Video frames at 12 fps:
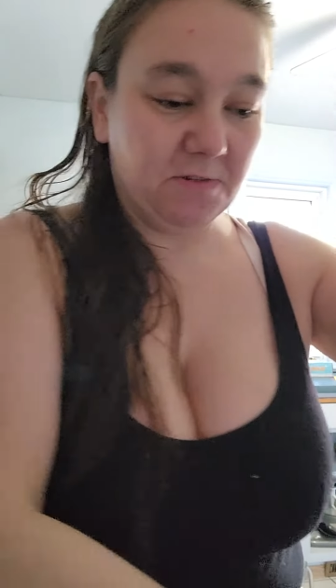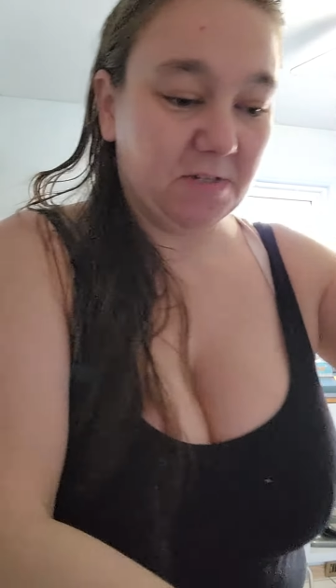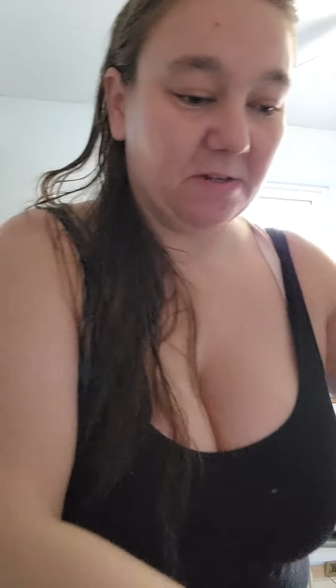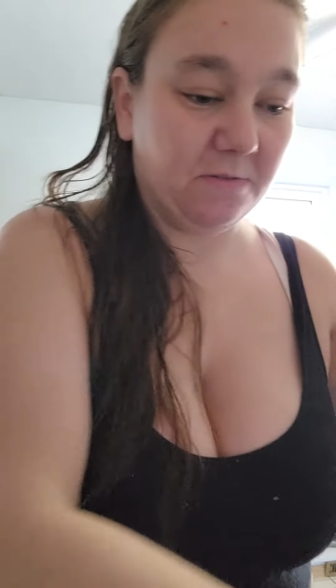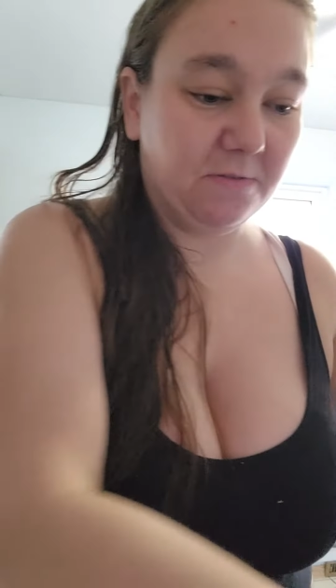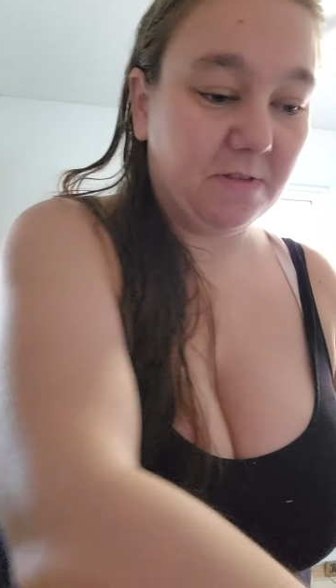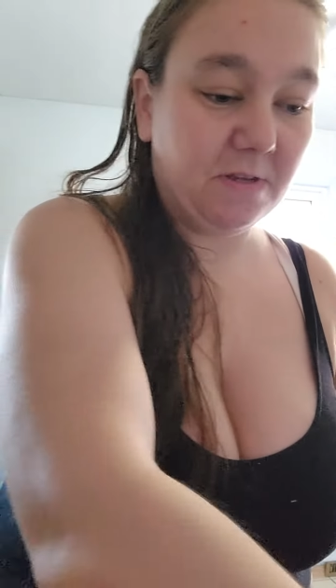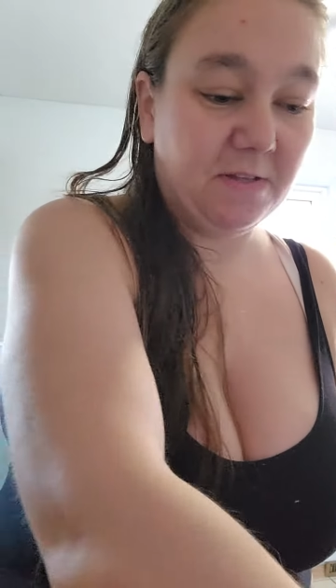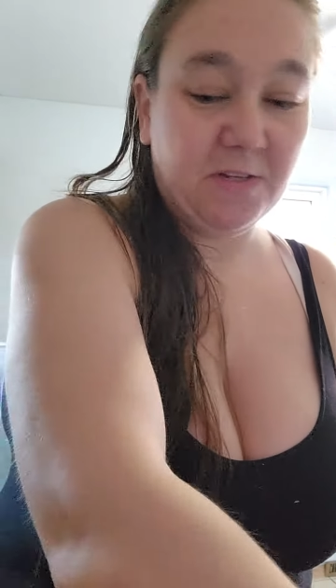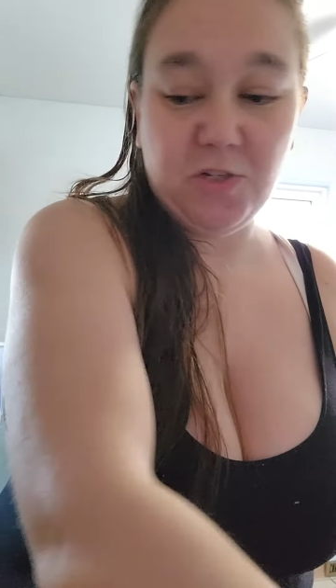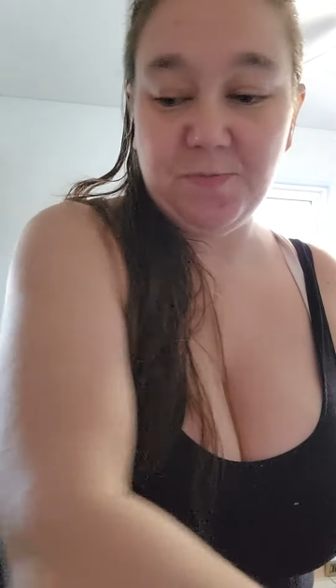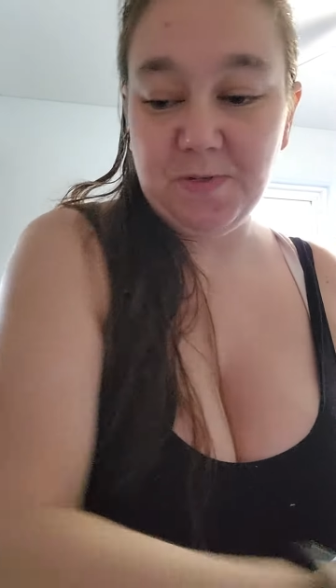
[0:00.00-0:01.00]
so
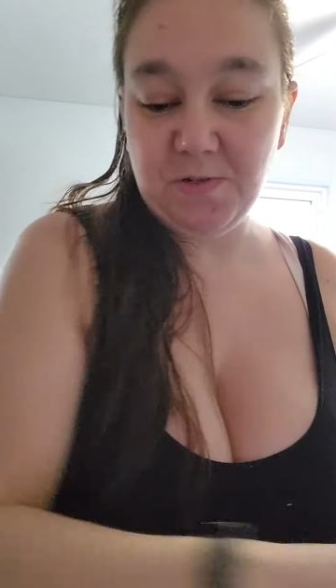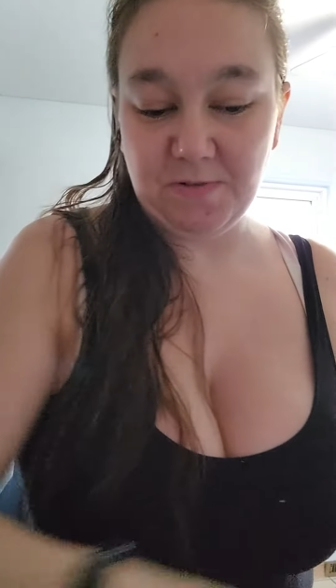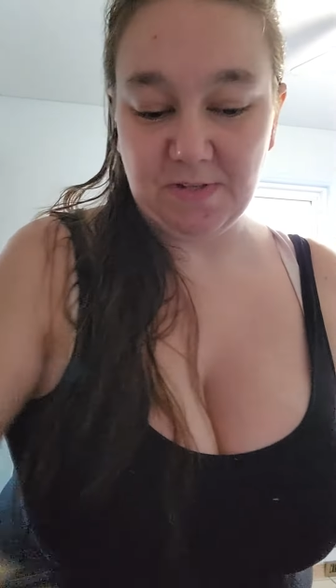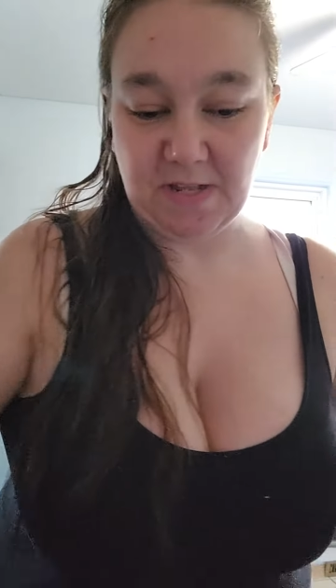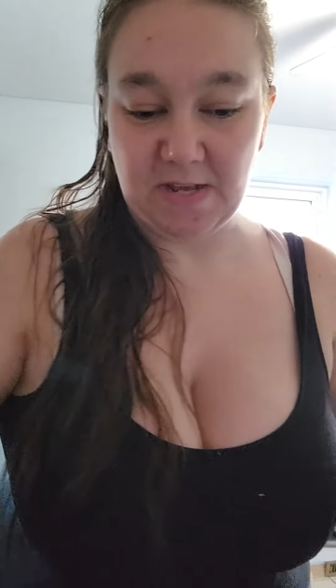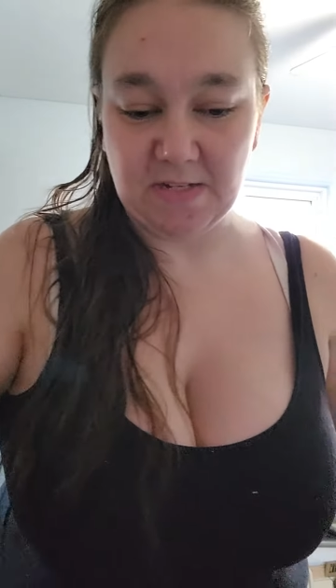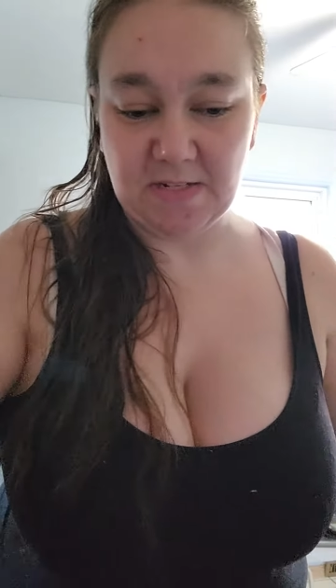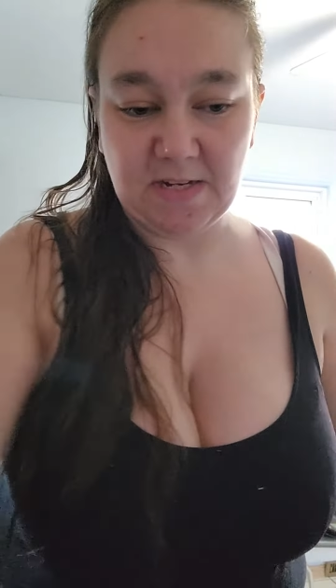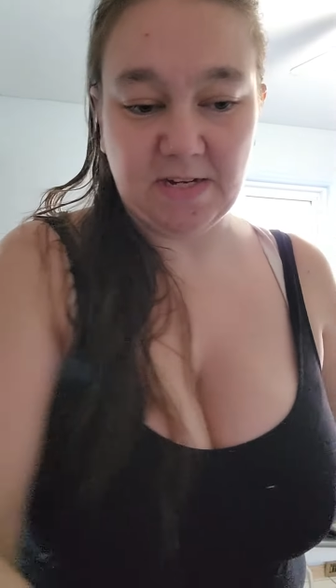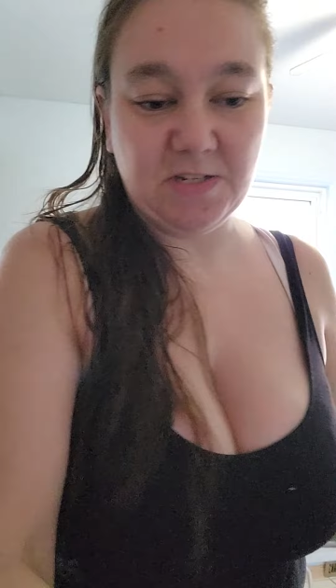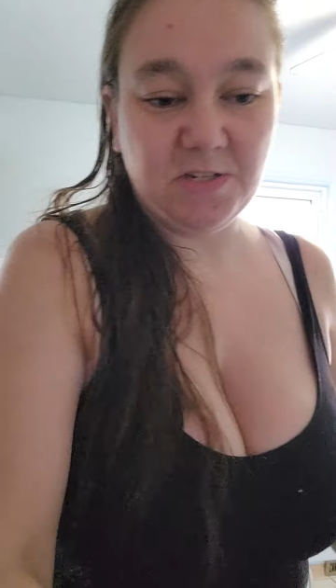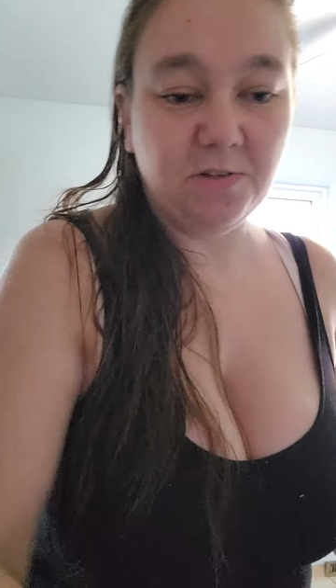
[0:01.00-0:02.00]
they'll each be doing that
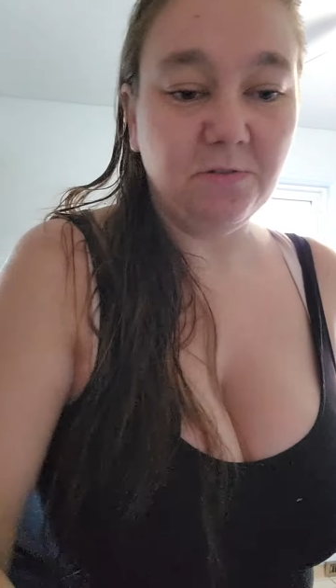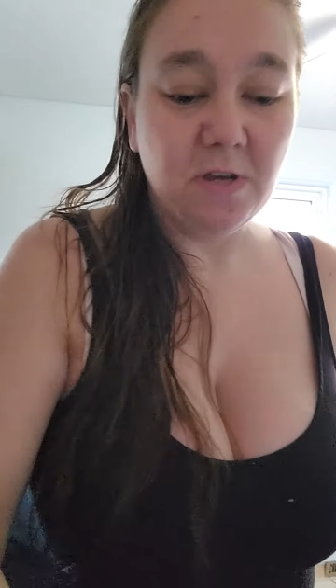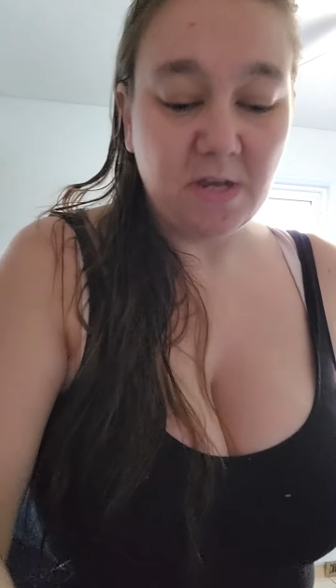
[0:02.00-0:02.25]
today too.